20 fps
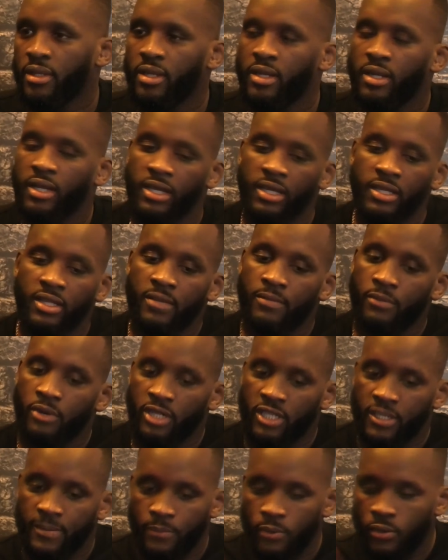And it's a
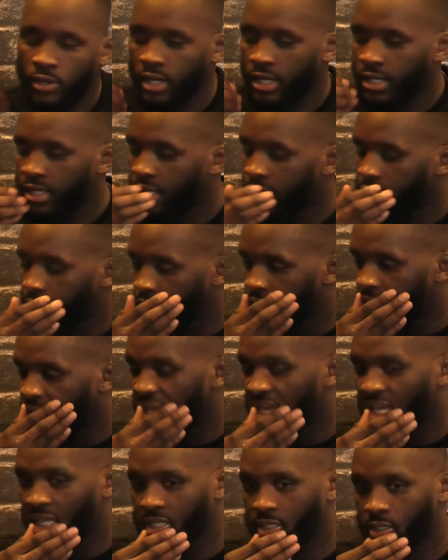money sport at the end of the
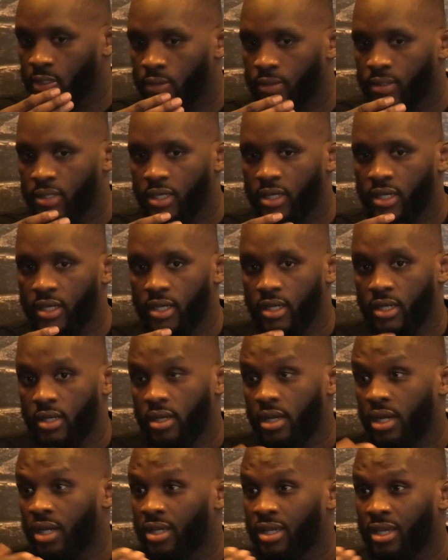day. So
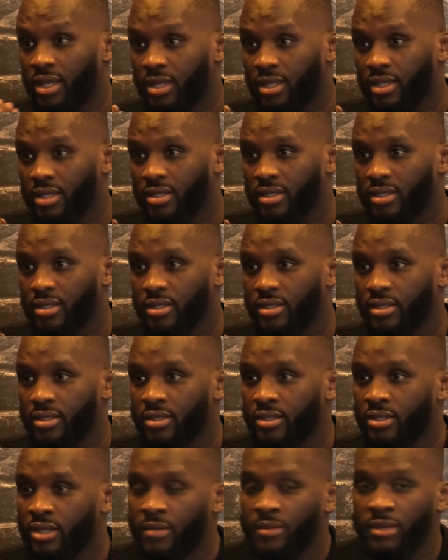I get it, you
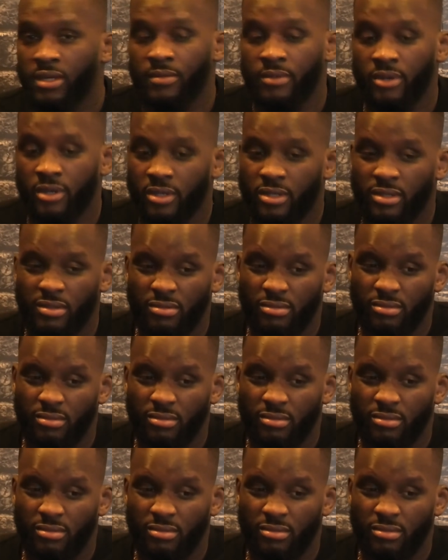know what I mean? But